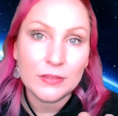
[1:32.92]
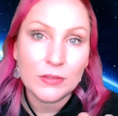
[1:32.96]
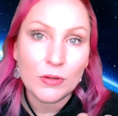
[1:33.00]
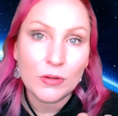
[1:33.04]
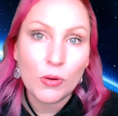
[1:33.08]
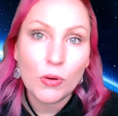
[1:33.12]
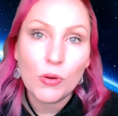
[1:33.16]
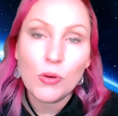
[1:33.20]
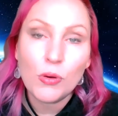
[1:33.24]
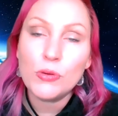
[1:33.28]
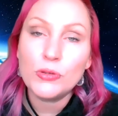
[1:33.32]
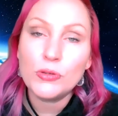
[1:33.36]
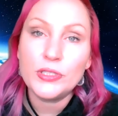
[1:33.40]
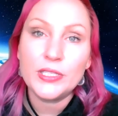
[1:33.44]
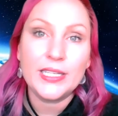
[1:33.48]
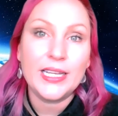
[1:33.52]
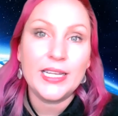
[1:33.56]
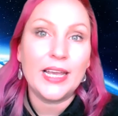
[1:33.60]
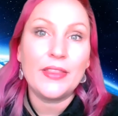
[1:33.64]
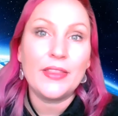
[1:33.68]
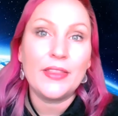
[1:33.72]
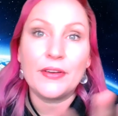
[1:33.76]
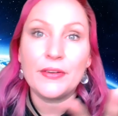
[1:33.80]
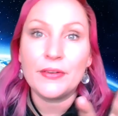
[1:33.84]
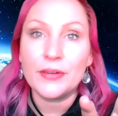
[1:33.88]
all
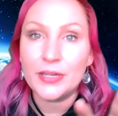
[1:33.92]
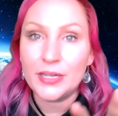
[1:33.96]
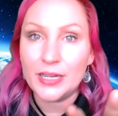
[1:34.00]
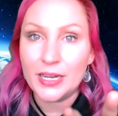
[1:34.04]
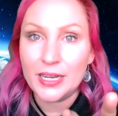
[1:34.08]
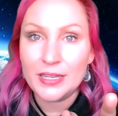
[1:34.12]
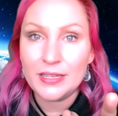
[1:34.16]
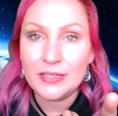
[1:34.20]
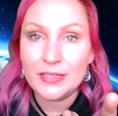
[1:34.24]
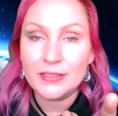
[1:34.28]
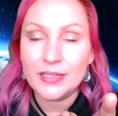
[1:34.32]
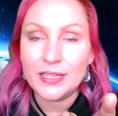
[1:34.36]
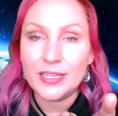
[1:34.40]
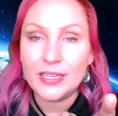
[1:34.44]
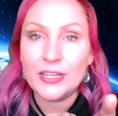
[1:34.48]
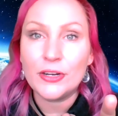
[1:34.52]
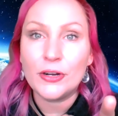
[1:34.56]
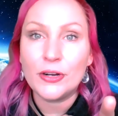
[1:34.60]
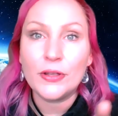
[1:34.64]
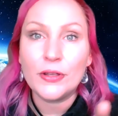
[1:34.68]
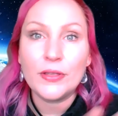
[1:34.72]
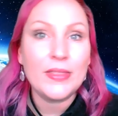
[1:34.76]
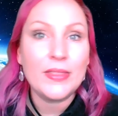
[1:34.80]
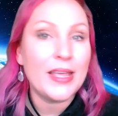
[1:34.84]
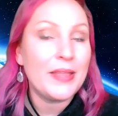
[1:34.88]
together in,
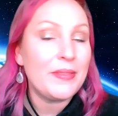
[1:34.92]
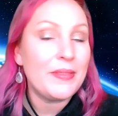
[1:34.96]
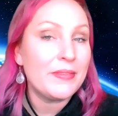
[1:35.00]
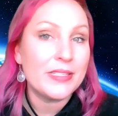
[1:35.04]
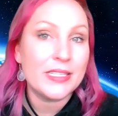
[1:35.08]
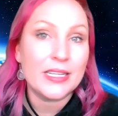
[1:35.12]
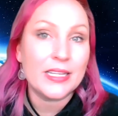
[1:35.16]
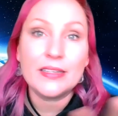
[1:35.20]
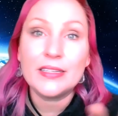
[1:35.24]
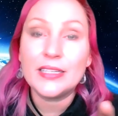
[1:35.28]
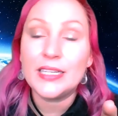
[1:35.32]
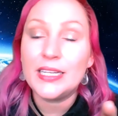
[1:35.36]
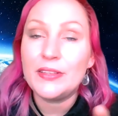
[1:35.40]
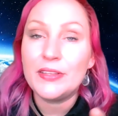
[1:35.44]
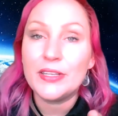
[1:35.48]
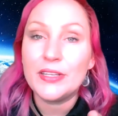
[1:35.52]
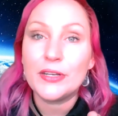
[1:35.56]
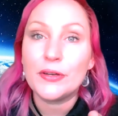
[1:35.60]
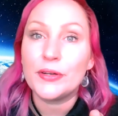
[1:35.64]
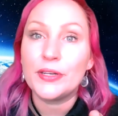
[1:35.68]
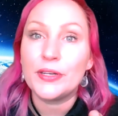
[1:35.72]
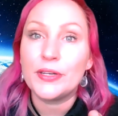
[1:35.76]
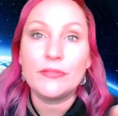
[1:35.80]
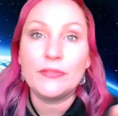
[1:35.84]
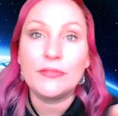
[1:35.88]
and then suddenly they're
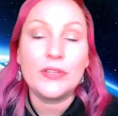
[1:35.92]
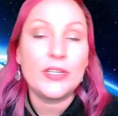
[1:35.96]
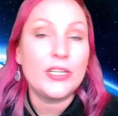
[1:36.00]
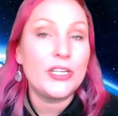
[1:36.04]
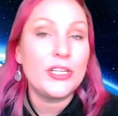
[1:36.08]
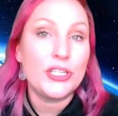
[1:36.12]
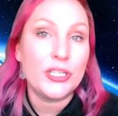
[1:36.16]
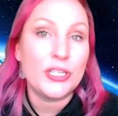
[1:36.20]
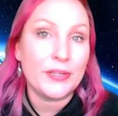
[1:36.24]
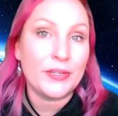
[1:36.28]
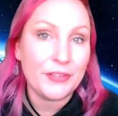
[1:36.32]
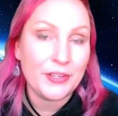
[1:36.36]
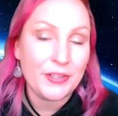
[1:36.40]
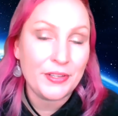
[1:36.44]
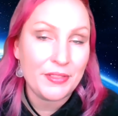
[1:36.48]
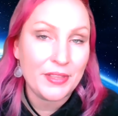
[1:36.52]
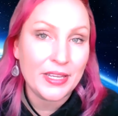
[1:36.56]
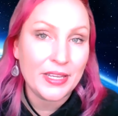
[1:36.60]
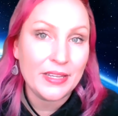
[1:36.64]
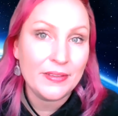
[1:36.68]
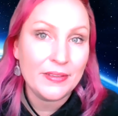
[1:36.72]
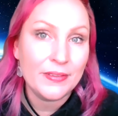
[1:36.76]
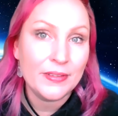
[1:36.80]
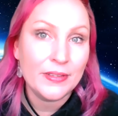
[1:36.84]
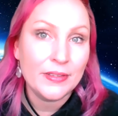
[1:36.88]
going to finish
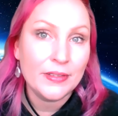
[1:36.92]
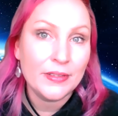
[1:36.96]
everything.